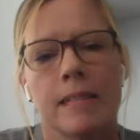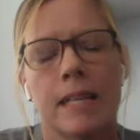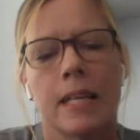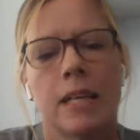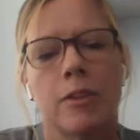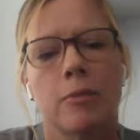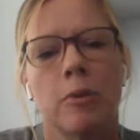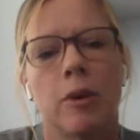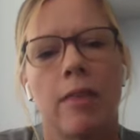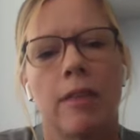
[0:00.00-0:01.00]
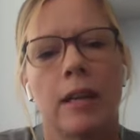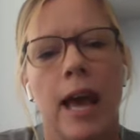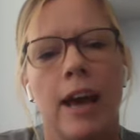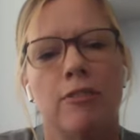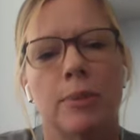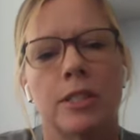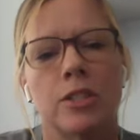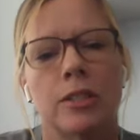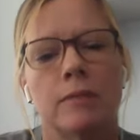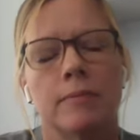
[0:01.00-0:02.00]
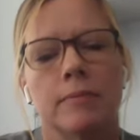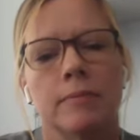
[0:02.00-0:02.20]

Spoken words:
Take another breath in half pigeon.